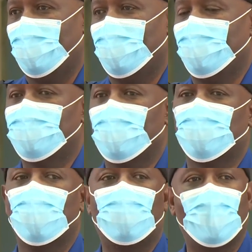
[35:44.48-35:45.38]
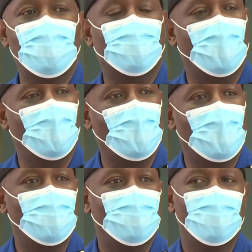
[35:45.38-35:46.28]
It's a super
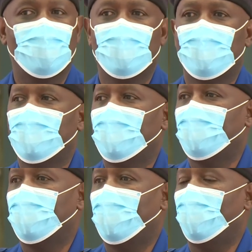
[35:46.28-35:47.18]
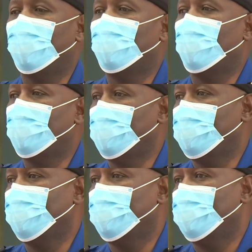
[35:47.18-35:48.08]
spreader.
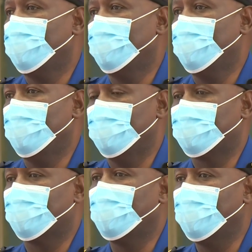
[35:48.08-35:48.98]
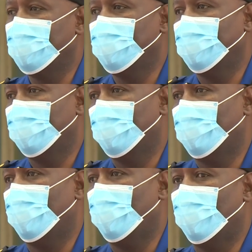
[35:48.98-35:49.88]
Everybody is keen
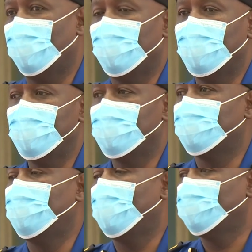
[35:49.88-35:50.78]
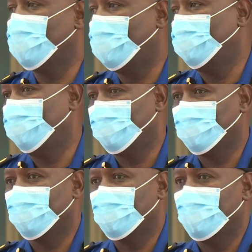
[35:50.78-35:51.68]
on this danger.
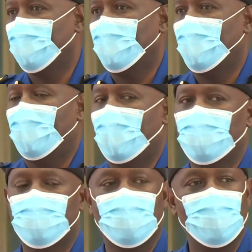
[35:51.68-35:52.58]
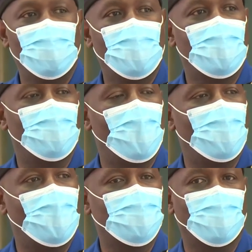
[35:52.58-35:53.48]
And simply the
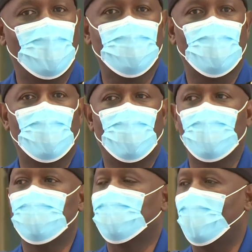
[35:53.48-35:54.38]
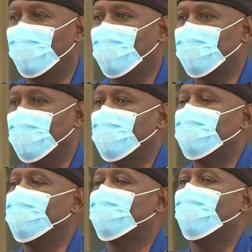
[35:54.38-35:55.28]
members of National Police Service is
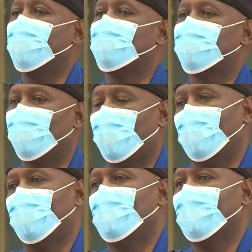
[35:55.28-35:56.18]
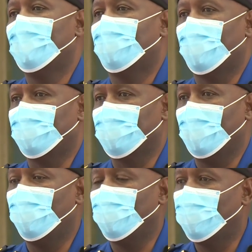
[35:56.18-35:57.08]
to ensure that
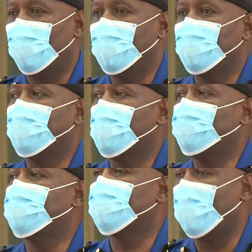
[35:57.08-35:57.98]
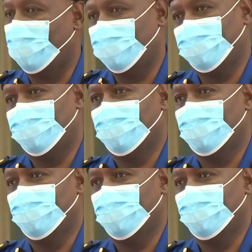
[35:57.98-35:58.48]
everybody keeps safe.